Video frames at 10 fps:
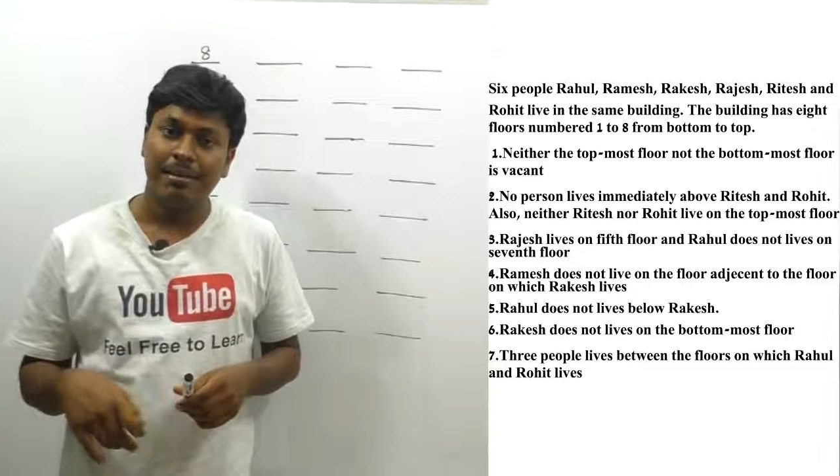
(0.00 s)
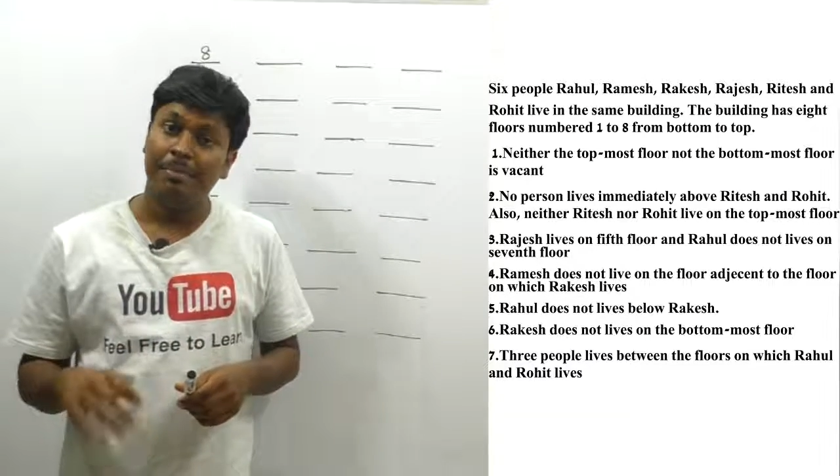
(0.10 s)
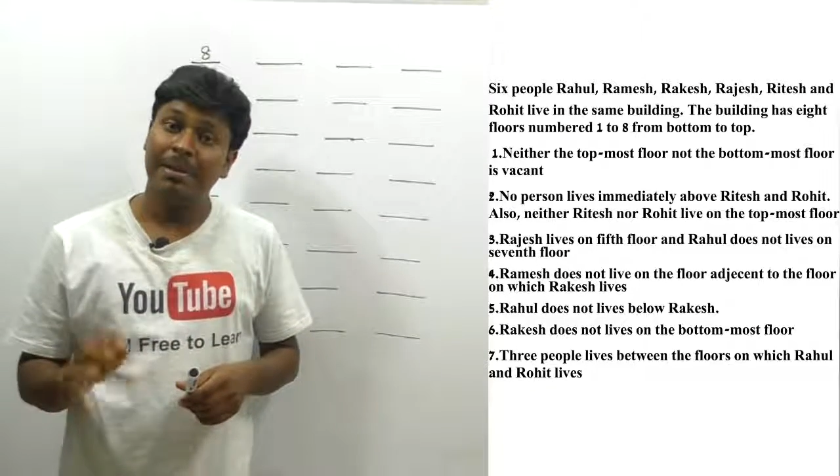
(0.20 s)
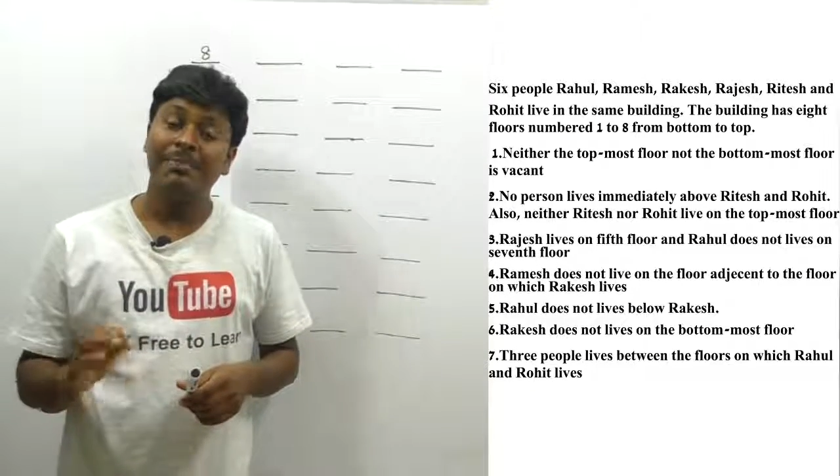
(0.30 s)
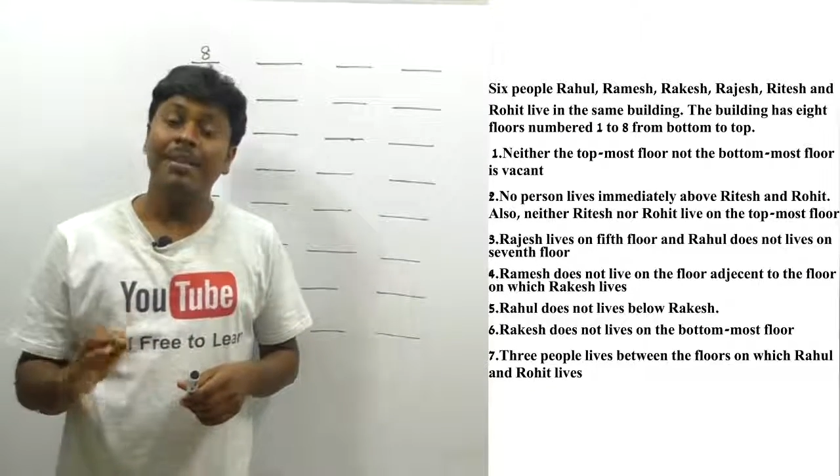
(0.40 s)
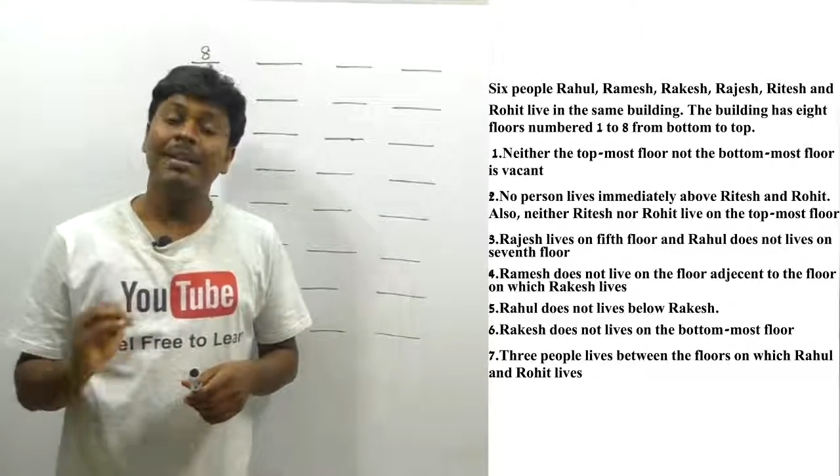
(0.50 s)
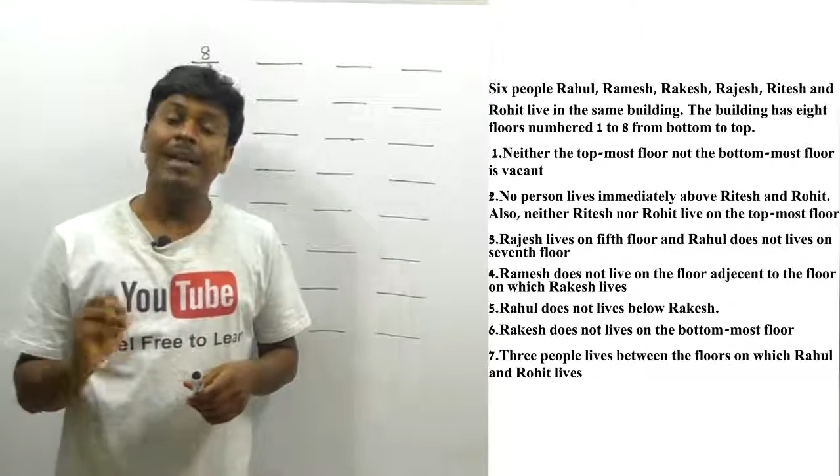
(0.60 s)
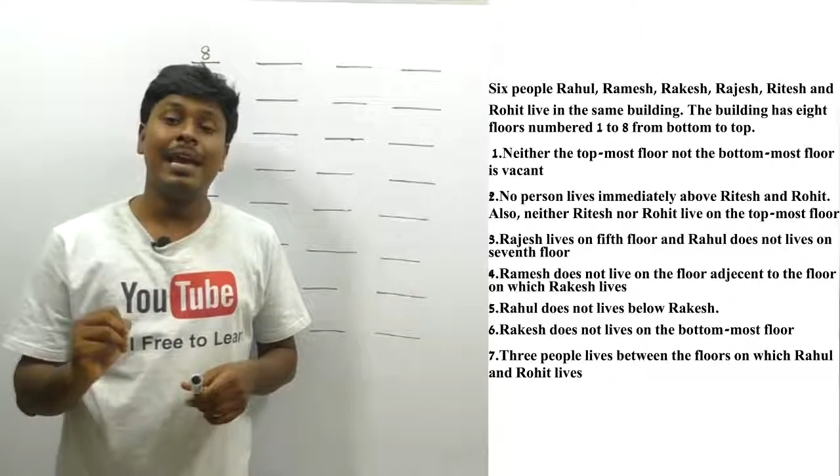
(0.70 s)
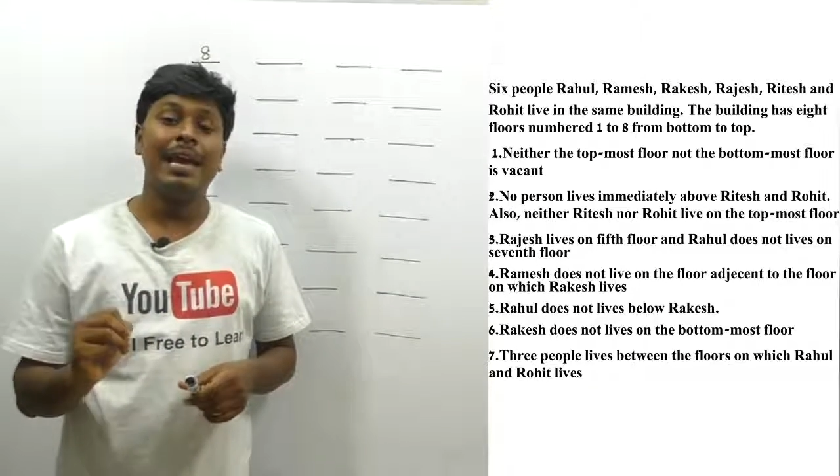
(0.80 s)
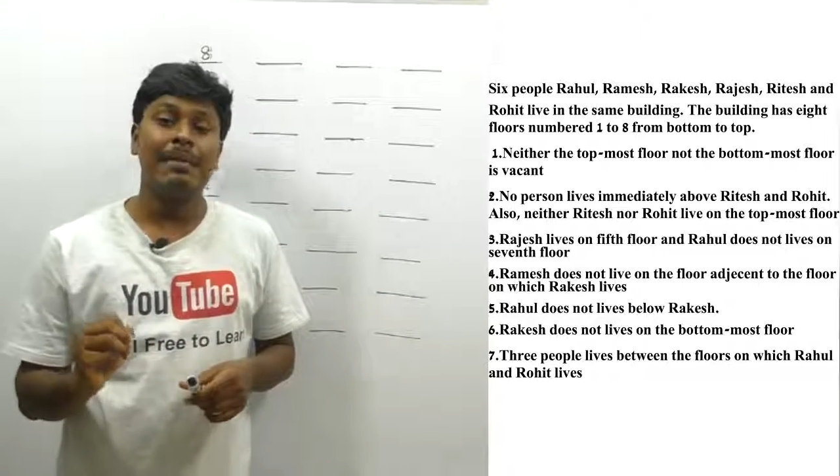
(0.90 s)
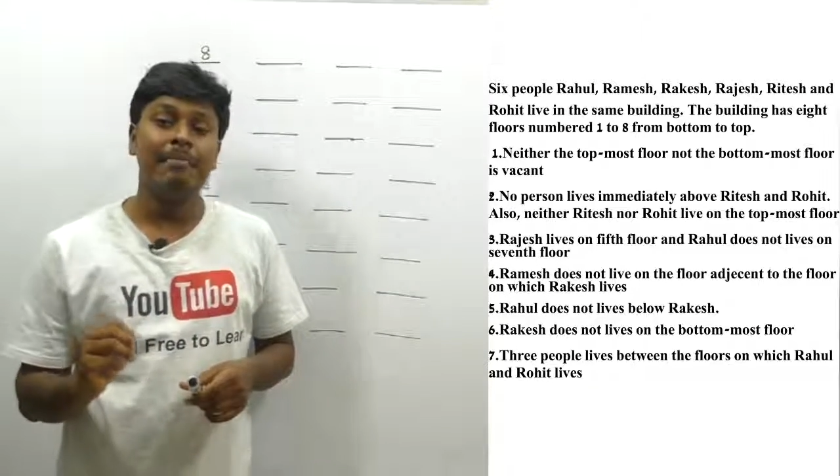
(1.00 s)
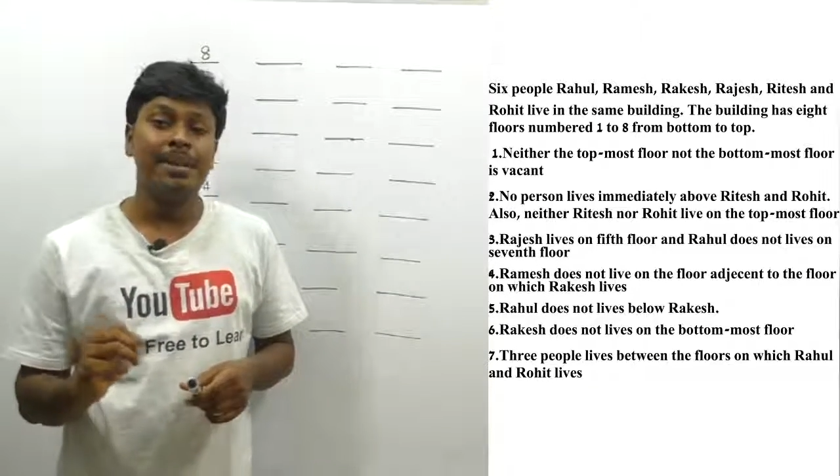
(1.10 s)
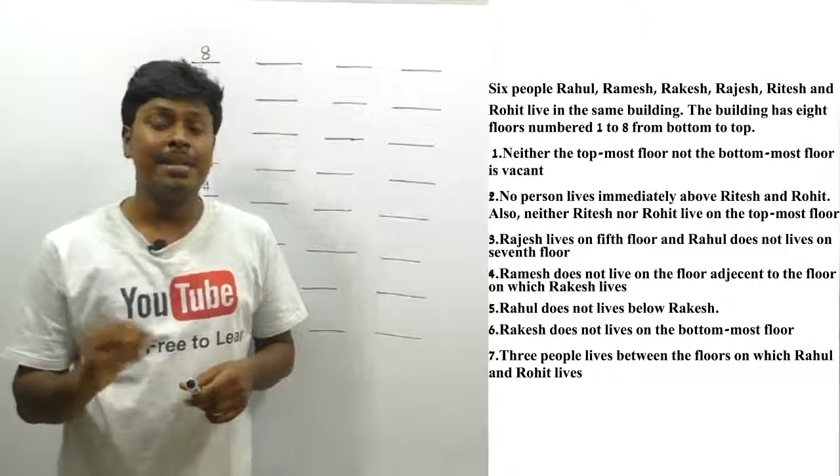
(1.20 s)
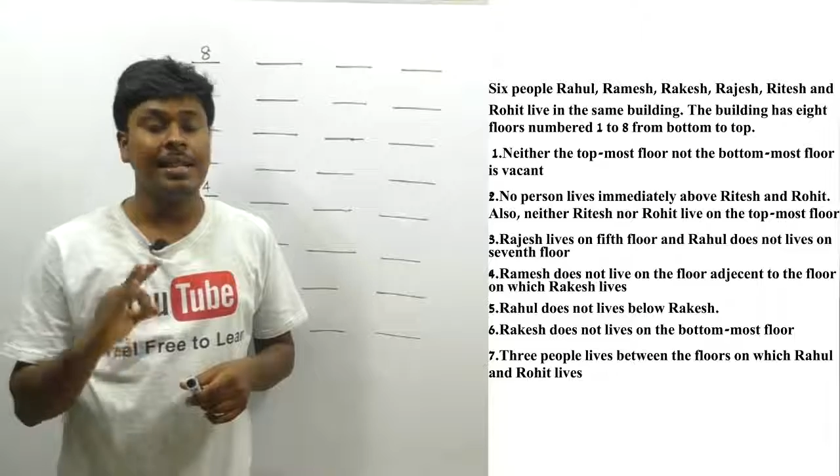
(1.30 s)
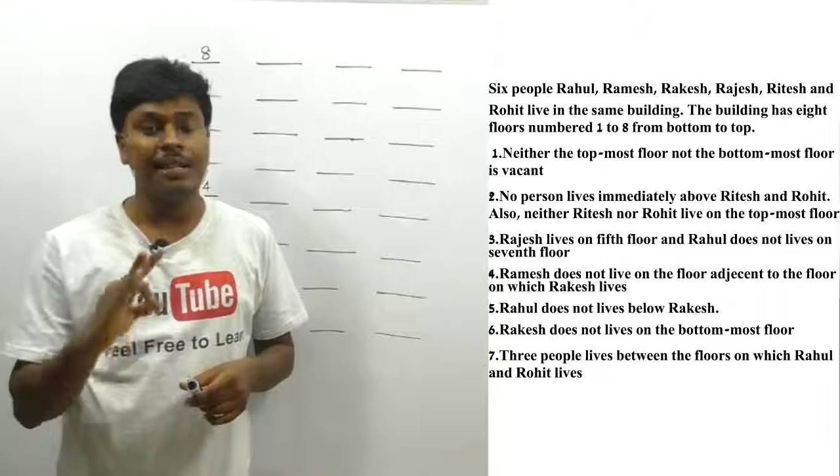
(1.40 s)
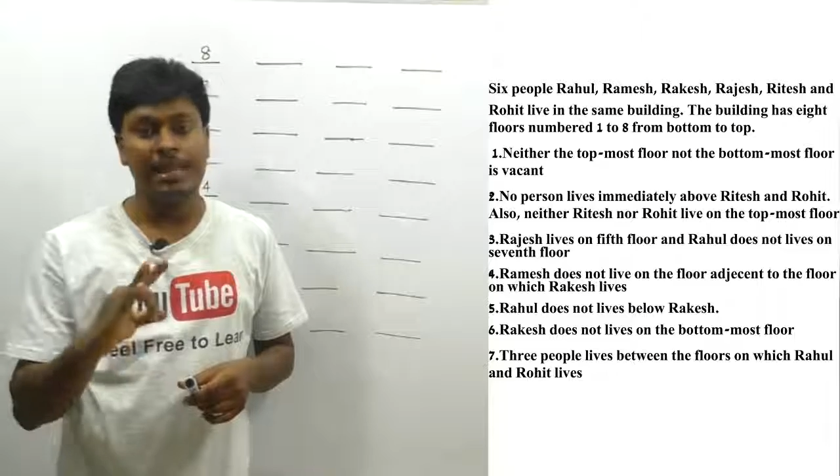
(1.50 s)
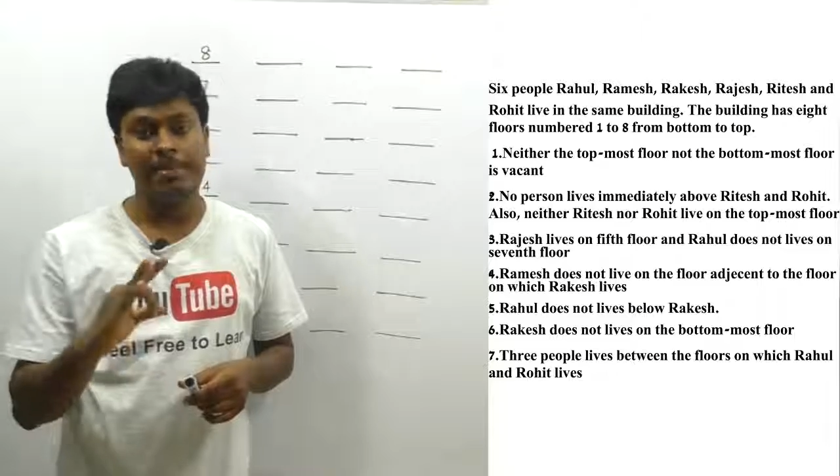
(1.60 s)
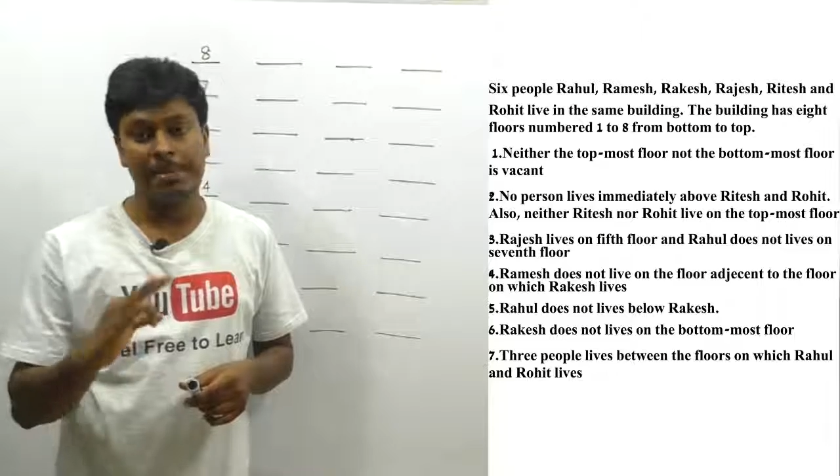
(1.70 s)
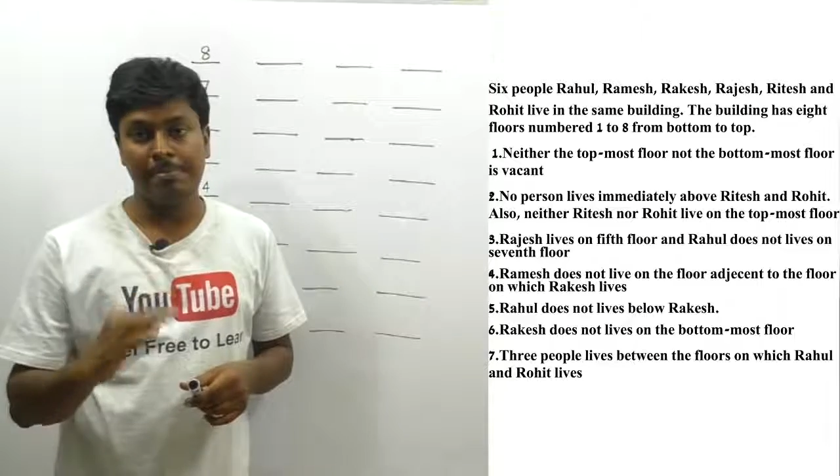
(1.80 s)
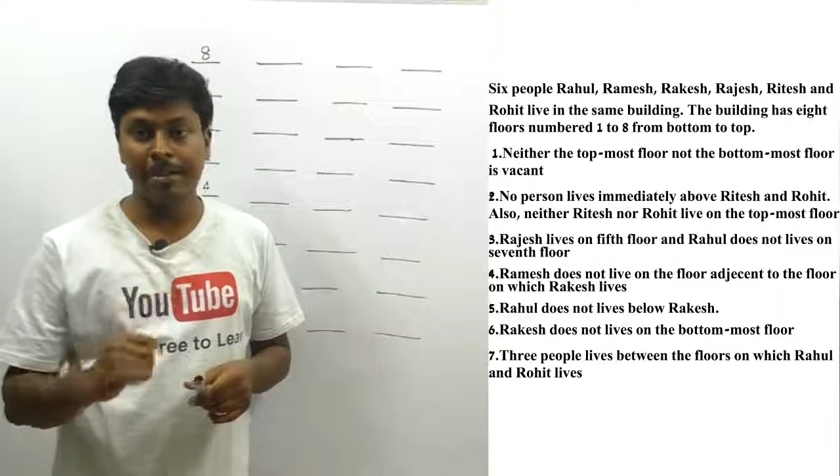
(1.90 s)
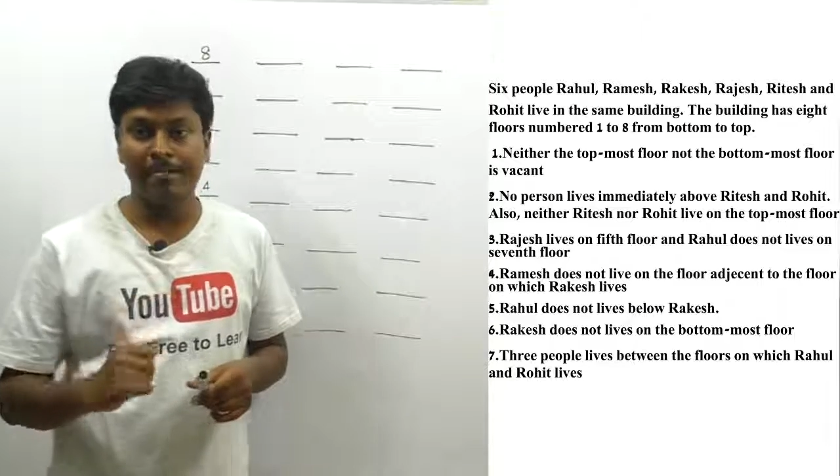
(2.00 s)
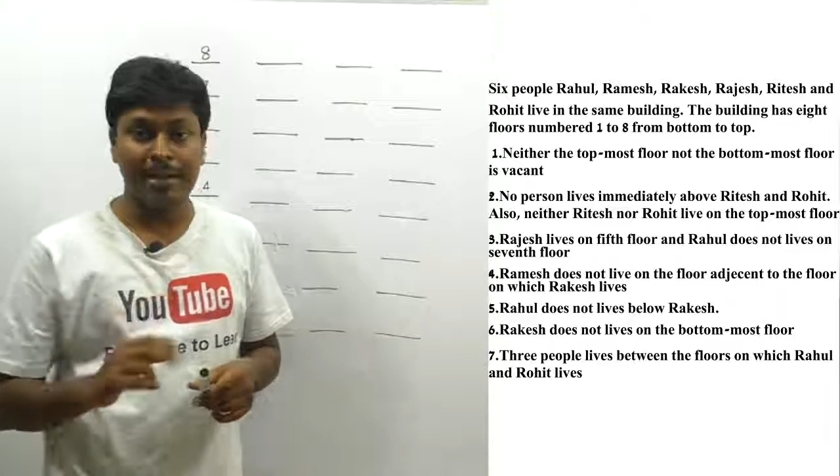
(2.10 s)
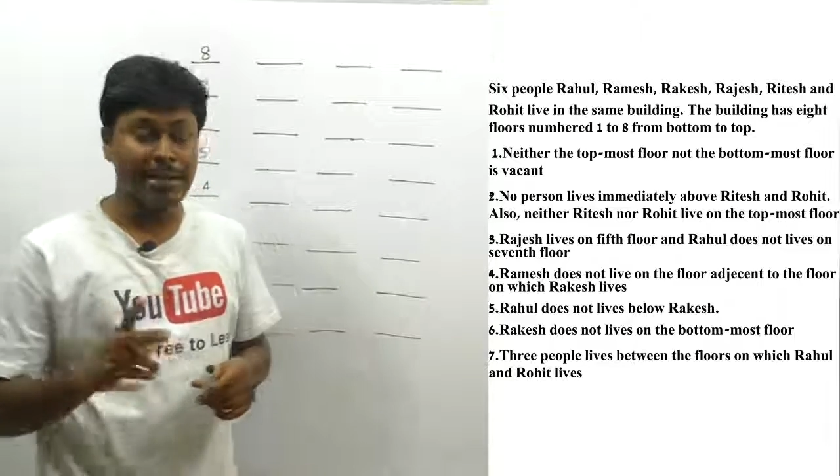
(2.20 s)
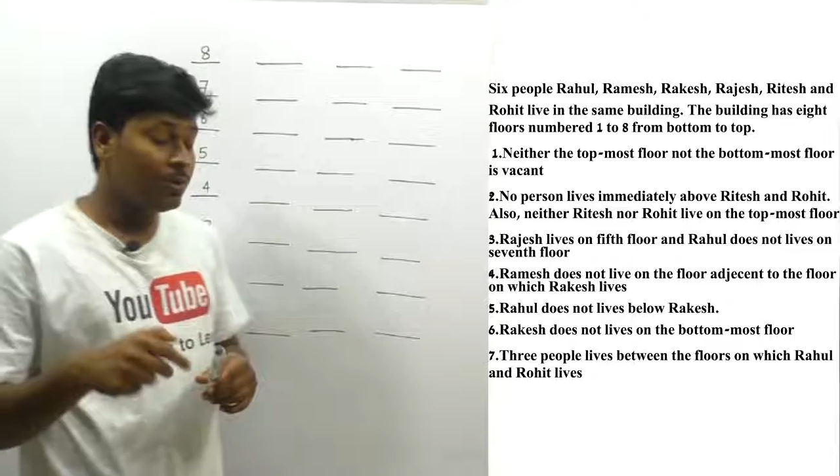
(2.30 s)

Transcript: Between A and B there are 3 people living.